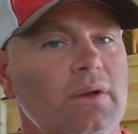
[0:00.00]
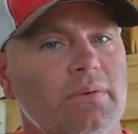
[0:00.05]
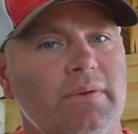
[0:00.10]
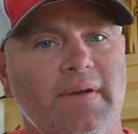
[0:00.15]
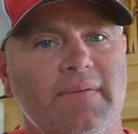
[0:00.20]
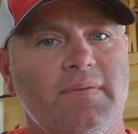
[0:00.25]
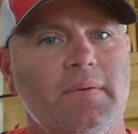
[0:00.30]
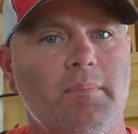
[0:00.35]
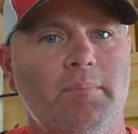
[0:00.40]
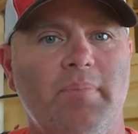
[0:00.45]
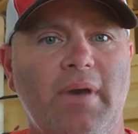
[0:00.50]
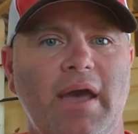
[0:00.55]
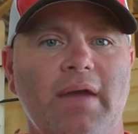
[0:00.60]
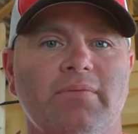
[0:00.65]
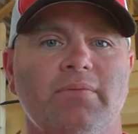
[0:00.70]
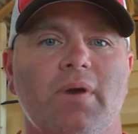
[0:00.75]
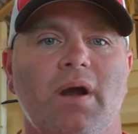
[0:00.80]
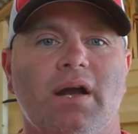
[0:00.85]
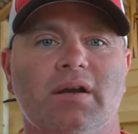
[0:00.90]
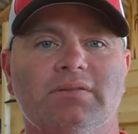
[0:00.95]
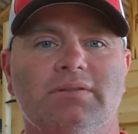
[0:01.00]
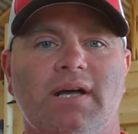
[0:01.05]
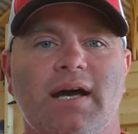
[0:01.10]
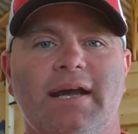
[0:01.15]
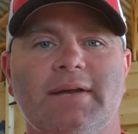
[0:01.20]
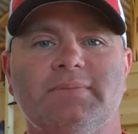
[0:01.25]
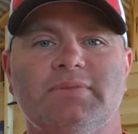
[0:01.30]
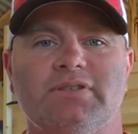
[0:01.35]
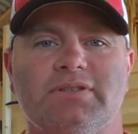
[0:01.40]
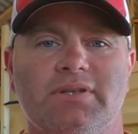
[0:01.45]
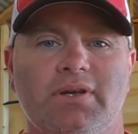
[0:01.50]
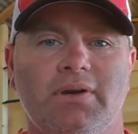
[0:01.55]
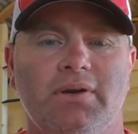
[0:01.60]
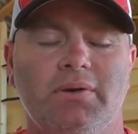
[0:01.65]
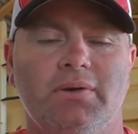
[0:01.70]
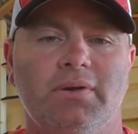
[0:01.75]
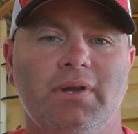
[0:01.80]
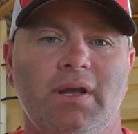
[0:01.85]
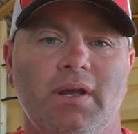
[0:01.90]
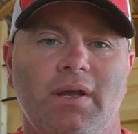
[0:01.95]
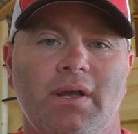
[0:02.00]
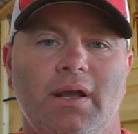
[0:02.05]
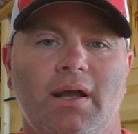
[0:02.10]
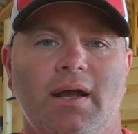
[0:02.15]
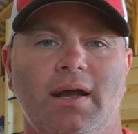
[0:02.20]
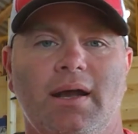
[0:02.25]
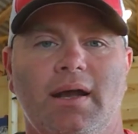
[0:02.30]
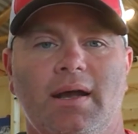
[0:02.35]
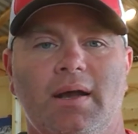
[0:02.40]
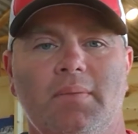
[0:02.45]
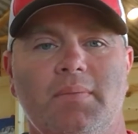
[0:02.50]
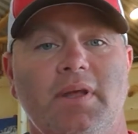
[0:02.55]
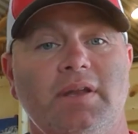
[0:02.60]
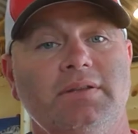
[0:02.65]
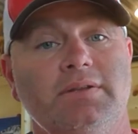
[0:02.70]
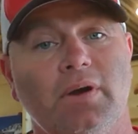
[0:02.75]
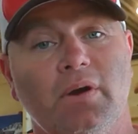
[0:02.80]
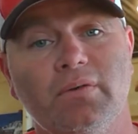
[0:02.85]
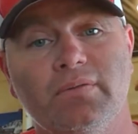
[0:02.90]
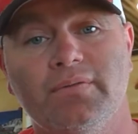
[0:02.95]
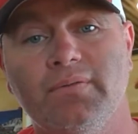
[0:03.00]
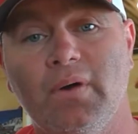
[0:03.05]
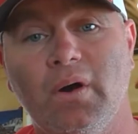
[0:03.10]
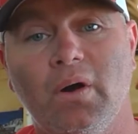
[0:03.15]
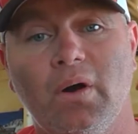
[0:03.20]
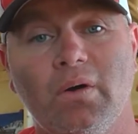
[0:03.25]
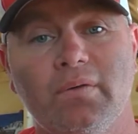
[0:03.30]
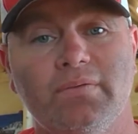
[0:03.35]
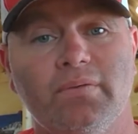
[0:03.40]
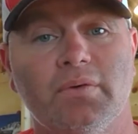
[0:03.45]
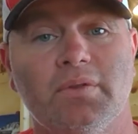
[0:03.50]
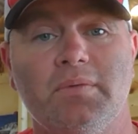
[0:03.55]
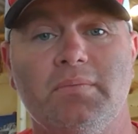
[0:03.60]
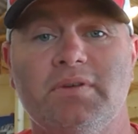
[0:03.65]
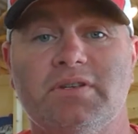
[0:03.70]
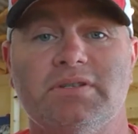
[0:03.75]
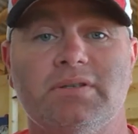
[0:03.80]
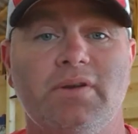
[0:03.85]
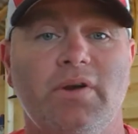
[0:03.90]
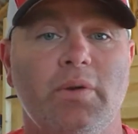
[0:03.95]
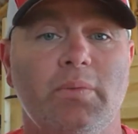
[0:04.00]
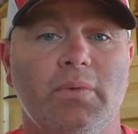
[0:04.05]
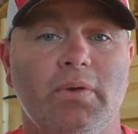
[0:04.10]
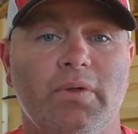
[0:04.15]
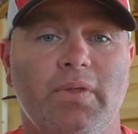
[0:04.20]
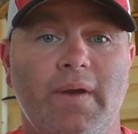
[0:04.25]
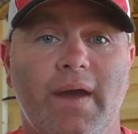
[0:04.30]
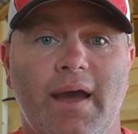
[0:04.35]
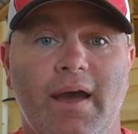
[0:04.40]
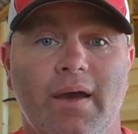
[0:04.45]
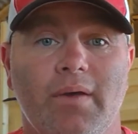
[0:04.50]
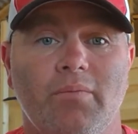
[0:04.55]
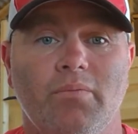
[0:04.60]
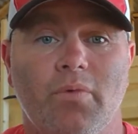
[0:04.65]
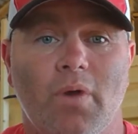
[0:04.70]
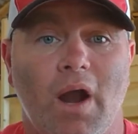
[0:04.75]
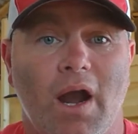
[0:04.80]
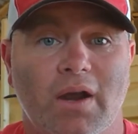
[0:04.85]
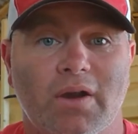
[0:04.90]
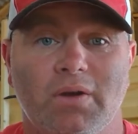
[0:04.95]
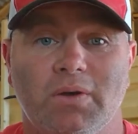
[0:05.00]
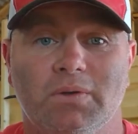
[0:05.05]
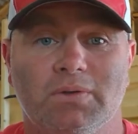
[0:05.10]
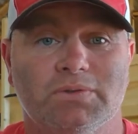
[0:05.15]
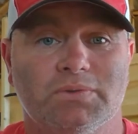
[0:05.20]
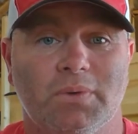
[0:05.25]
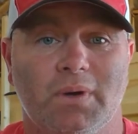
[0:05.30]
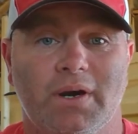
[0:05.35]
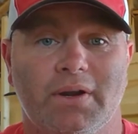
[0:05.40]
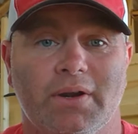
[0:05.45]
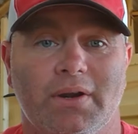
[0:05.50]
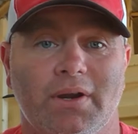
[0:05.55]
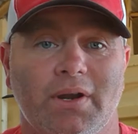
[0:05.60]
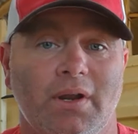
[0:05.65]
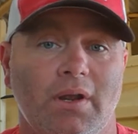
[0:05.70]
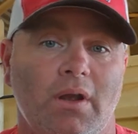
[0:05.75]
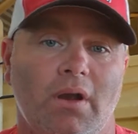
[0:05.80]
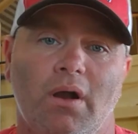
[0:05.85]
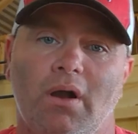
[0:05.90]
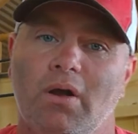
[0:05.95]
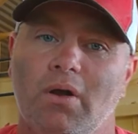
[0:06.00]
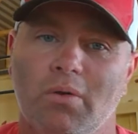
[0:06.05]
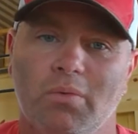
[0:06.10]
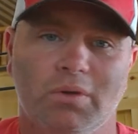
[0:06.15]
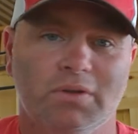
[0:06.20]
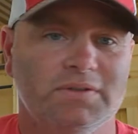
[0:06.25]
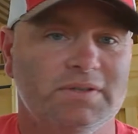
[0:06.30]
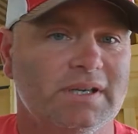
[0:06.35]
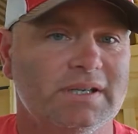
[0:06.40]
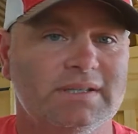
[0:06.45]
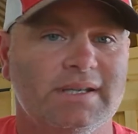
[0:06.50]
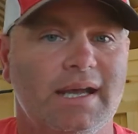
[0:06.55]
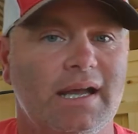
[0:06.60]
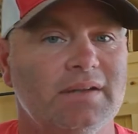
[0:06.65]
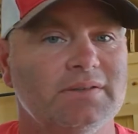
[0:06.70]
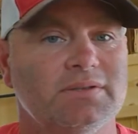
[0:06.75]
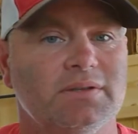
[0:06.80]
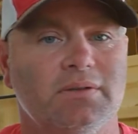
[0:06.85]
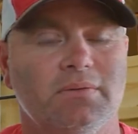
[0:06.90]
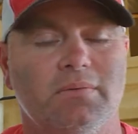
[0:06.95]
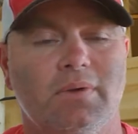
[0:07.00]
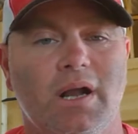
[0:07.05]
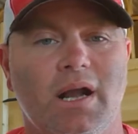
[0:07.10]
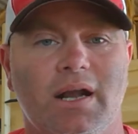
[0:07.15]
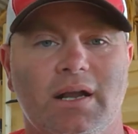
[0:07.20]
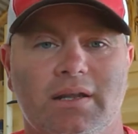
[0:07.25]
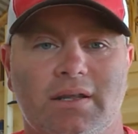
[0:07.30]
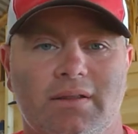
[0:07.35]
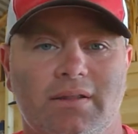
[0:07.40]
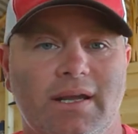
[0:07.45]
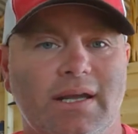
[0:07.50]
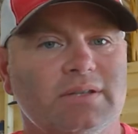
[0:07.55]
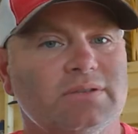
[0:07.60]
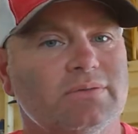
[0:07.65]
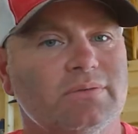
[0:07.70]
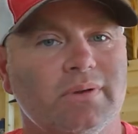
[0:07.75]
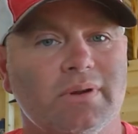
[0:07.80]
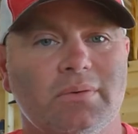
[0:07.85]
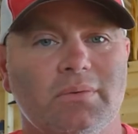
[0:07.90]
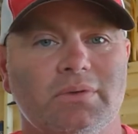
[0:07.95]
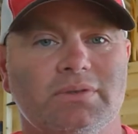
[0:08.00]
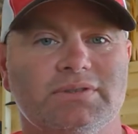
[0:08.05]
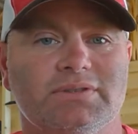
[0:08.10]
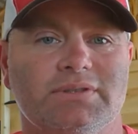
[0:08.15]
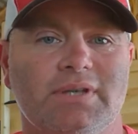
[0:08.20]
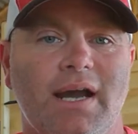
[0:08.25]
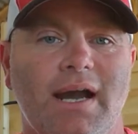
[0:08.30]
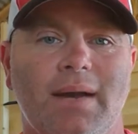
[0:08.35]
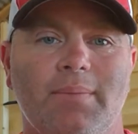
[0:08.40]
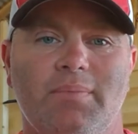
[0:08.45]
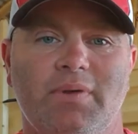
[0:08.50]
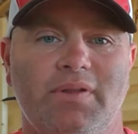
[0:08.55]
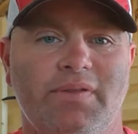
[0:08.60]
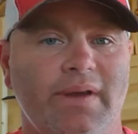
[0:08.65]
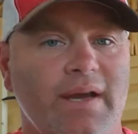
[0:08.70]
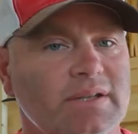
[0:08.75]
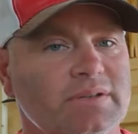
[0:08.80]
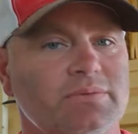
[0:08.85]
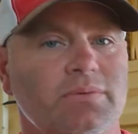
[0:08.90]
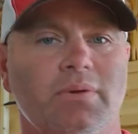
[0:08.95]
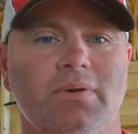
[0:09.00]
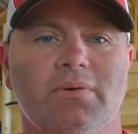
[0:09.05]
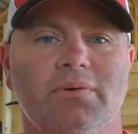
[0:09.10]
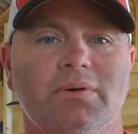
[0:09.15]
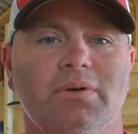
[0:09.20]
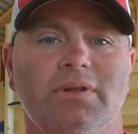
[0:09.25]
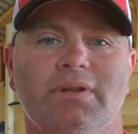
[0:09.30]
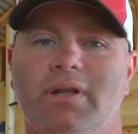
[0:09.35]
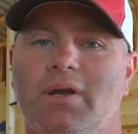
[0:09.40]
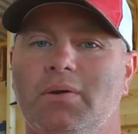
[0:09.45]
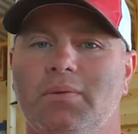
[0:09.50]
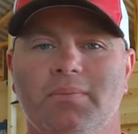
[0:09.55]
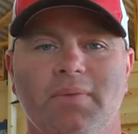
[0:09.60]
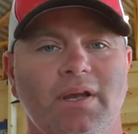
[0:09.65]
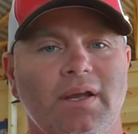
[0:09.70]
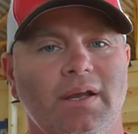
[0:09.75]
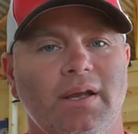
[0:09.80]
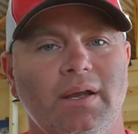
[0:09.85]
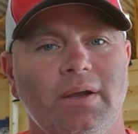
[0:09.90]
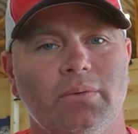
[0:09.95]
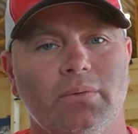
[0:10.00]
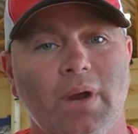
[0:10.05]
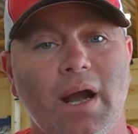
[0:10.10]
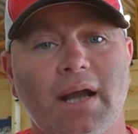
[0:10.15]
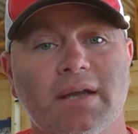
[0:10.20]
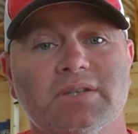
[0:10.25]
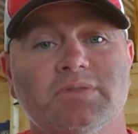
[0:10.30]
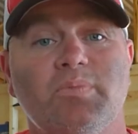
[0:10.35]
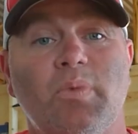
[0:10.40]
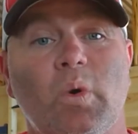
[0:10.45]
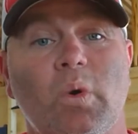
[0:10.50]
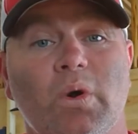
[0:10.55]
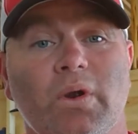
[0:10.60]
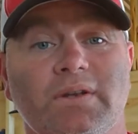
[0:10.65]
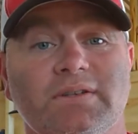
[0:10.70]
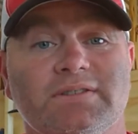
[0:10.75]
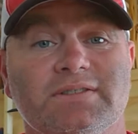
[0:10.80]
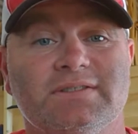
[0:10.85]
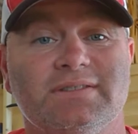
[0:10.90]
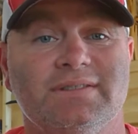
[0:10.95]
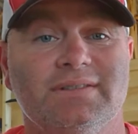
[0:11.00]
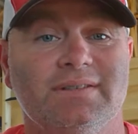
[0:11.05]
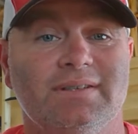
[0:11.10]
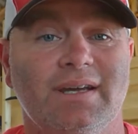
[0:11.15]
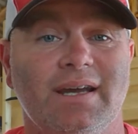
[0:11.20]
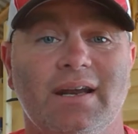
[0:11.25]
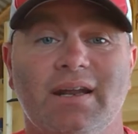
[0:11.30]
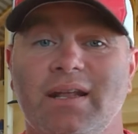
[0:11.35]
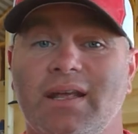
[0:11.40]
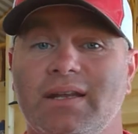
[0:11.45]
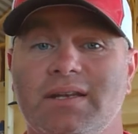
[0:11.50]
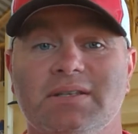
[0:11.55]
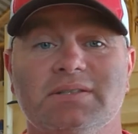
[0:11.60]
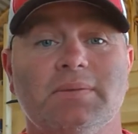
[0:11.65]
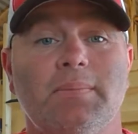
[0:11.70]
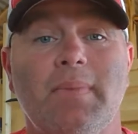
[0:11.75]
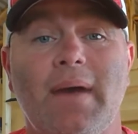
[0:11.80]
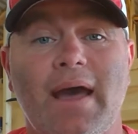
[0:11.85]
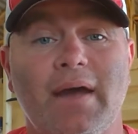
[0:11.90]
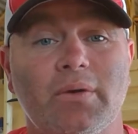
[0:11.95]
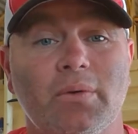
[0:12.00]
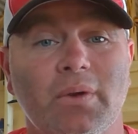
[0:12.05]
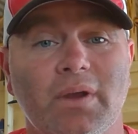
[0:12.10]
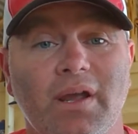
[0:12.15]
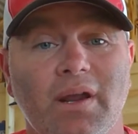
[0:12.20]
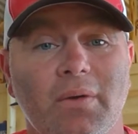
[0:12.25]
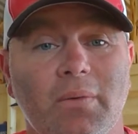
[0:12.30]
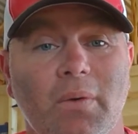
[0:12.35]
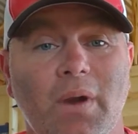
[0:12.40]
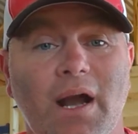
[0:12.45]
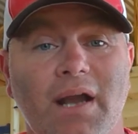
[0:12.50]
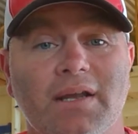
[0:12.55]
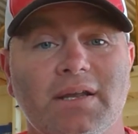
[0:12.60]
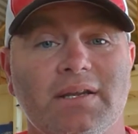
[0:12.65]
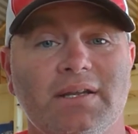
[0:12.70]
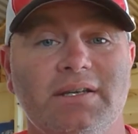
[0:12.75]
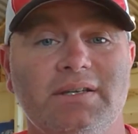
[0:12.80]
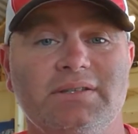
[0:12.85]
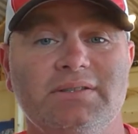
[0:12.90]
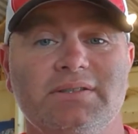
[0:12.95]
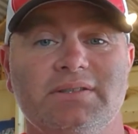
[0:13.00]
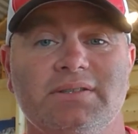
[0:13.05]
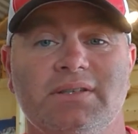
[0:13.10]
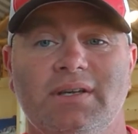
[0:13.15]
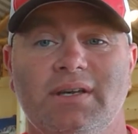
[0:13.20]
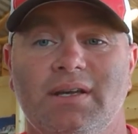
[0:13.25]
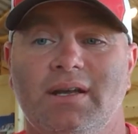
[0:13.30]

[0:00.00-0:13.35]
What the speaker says: we have the bedrock limestone. And don't fall for the misnomer that rock holds water. Oh, we'll dig down to the rock and that's where we'll stop. And that's where no, rock is porous. It doesn't matter what kind of rock it is.